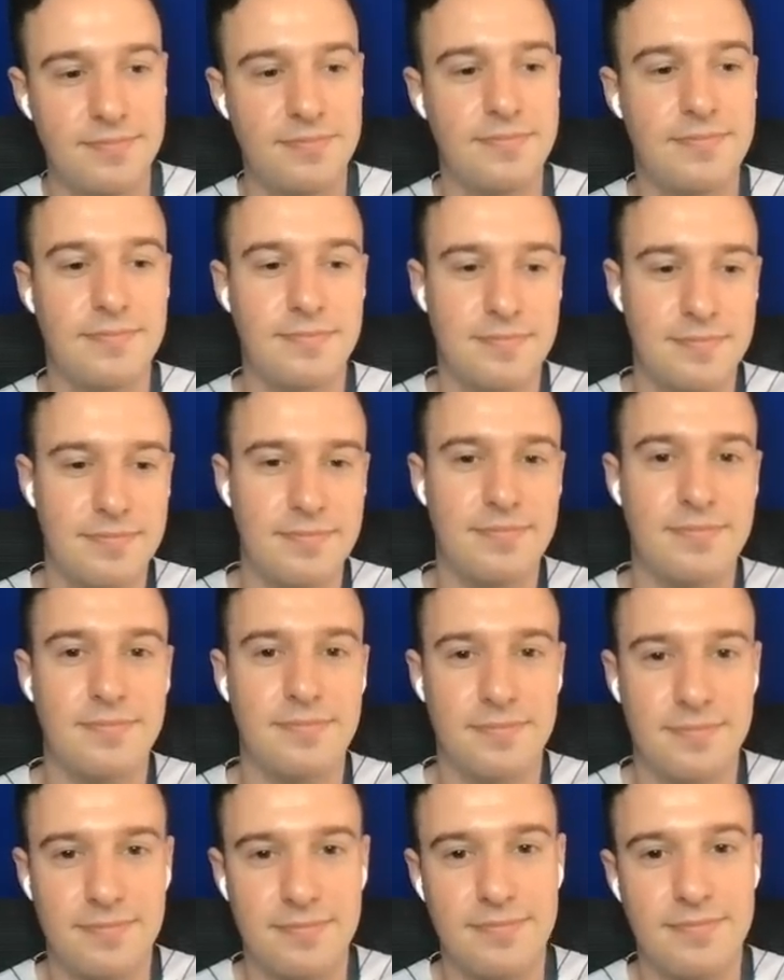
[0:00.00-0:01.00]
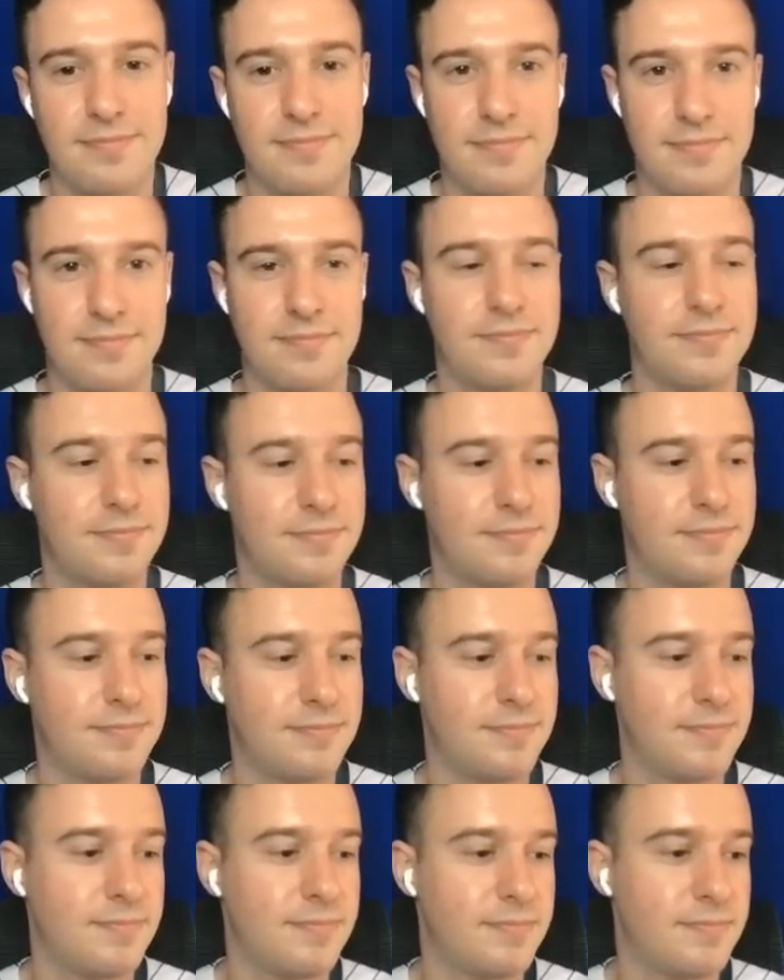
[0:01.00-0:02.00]

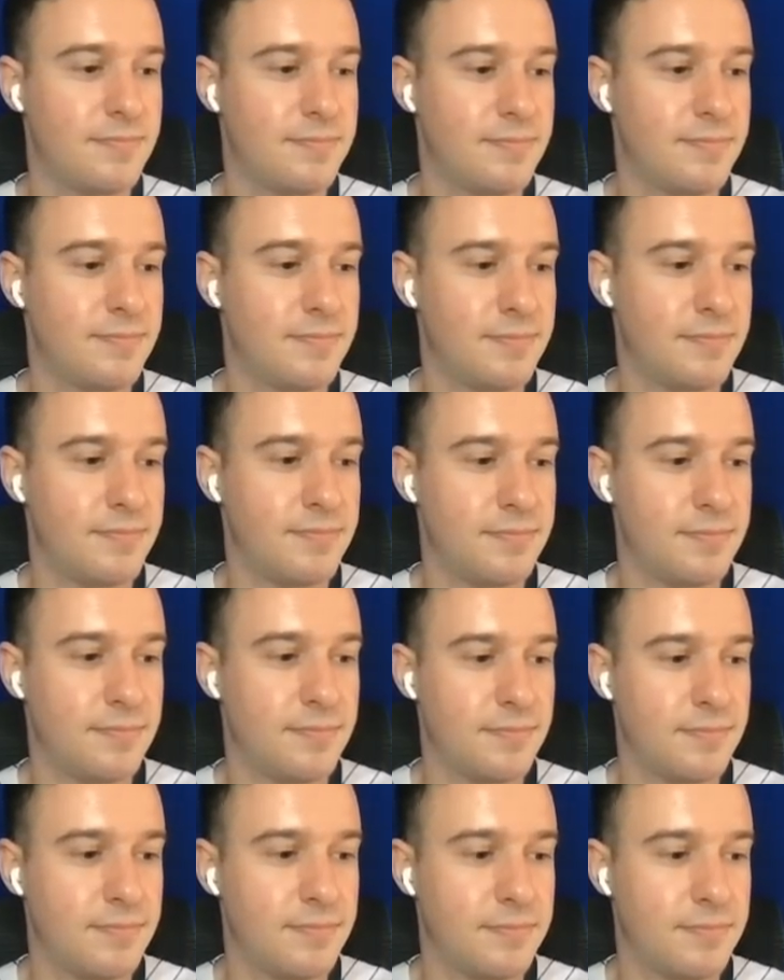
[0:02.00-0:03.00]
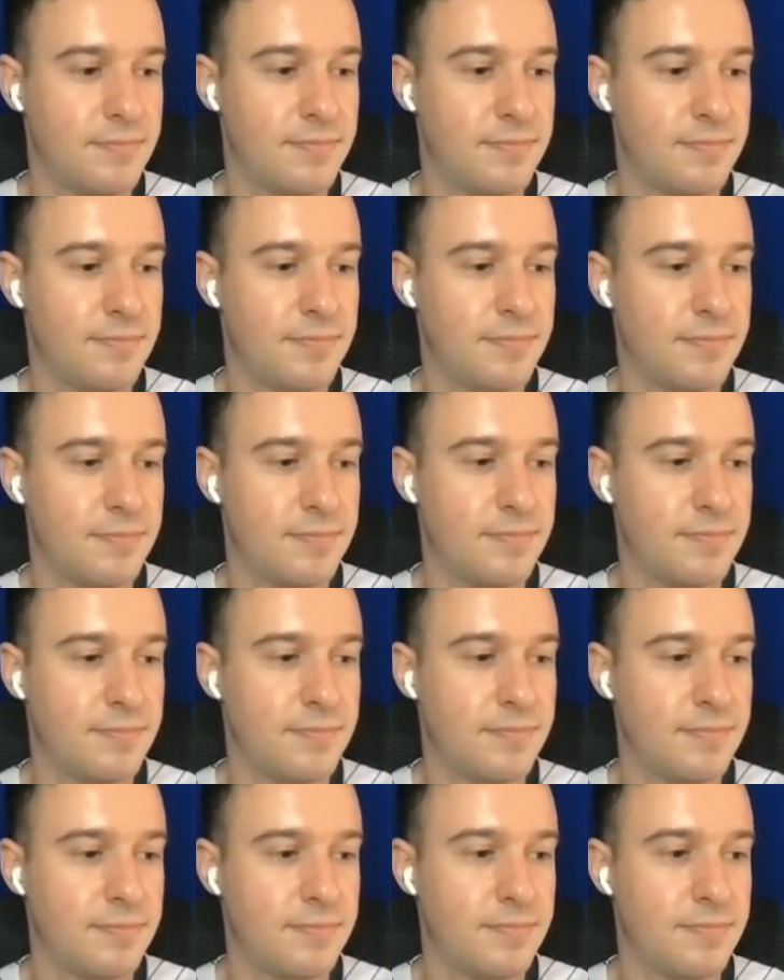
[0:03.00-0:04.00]

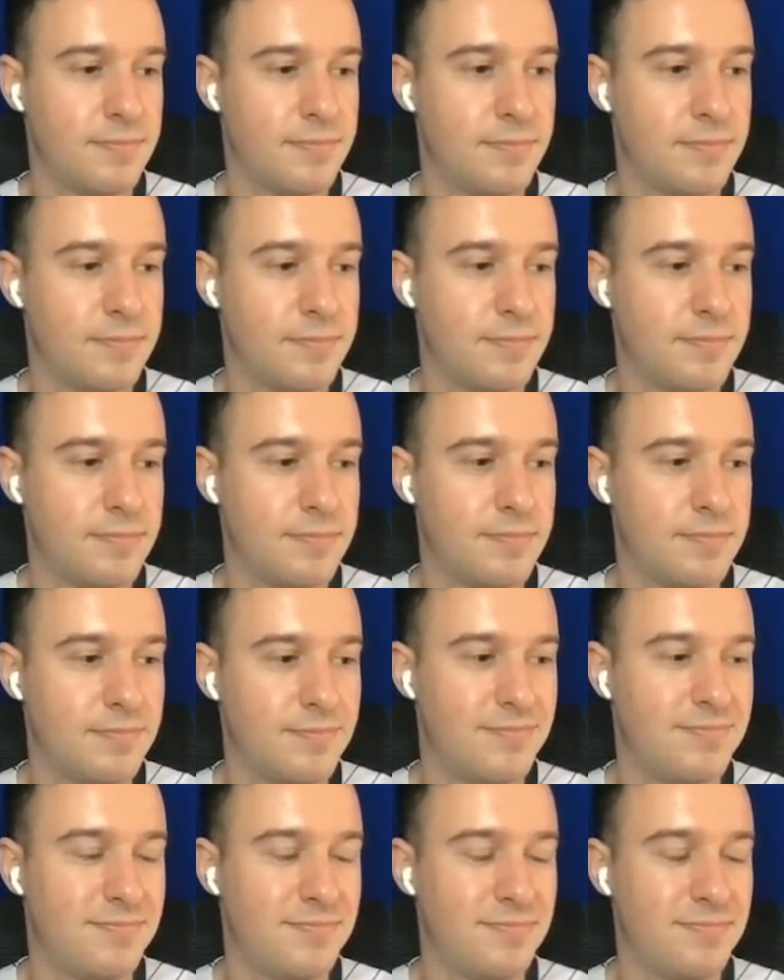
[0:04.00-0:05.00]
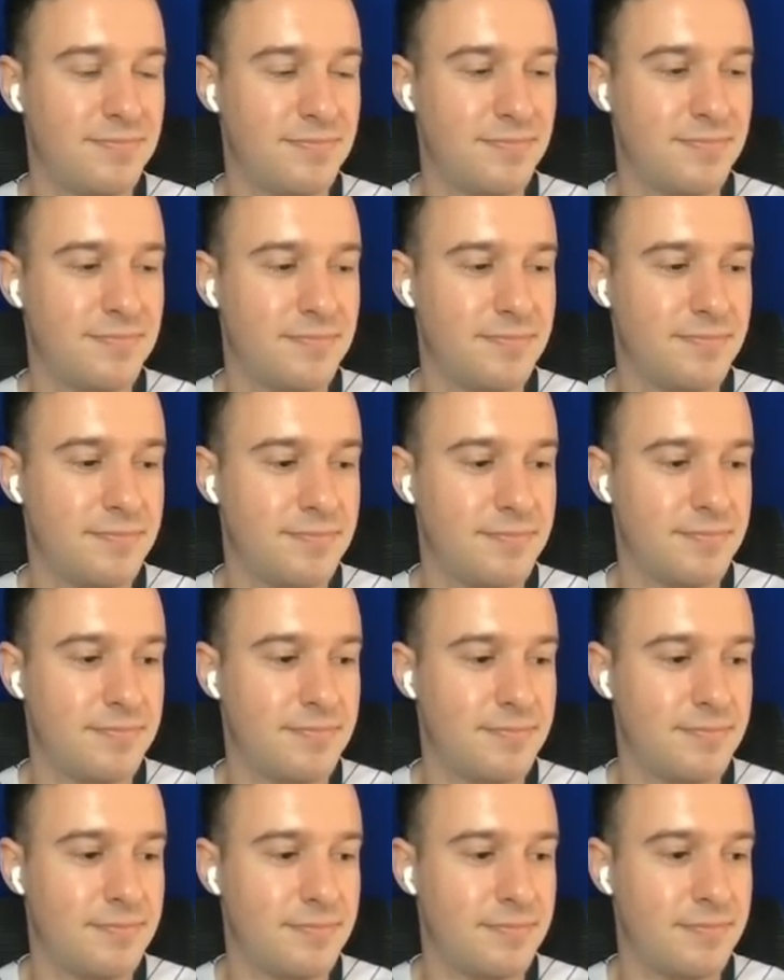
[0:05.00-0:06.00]

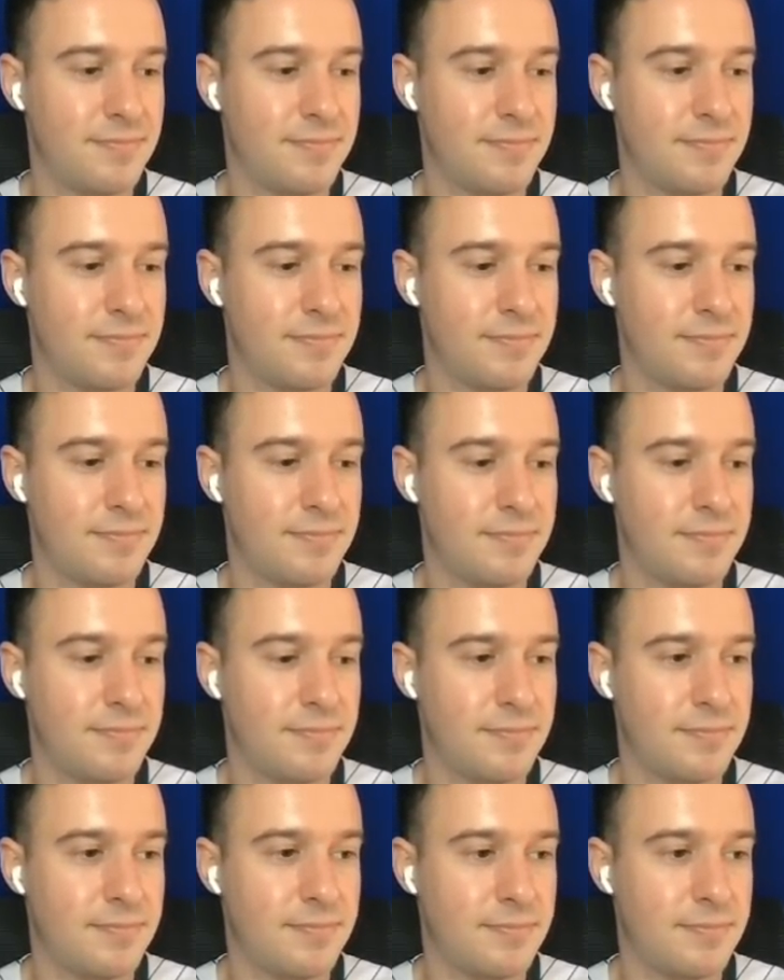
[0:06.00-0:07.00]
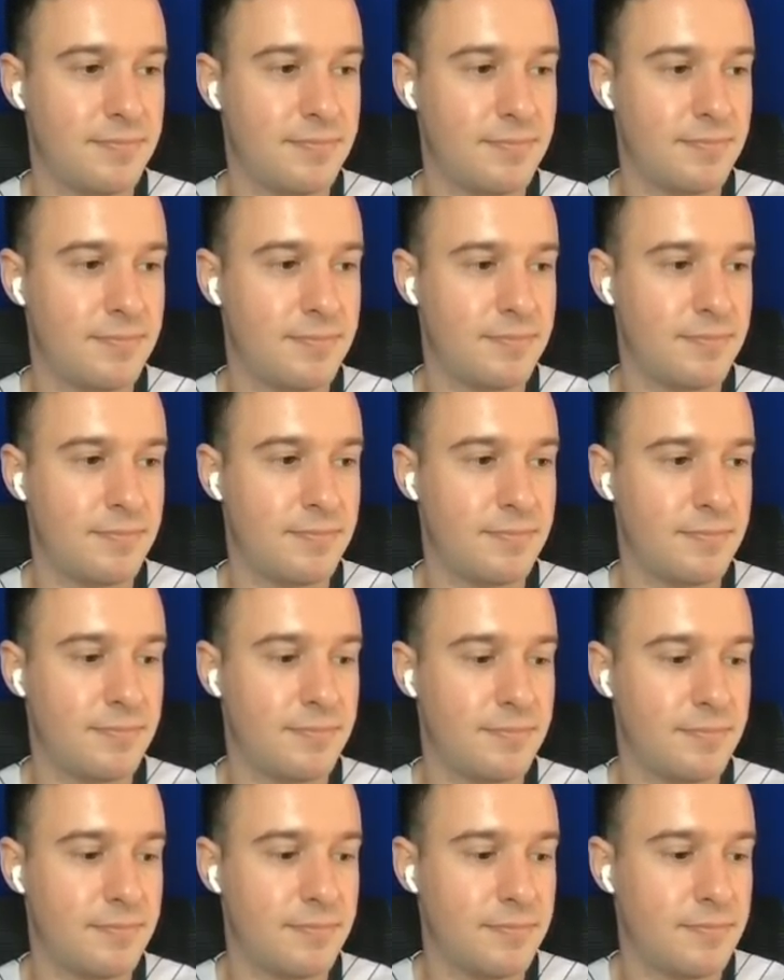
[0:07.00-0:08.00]
[no speech]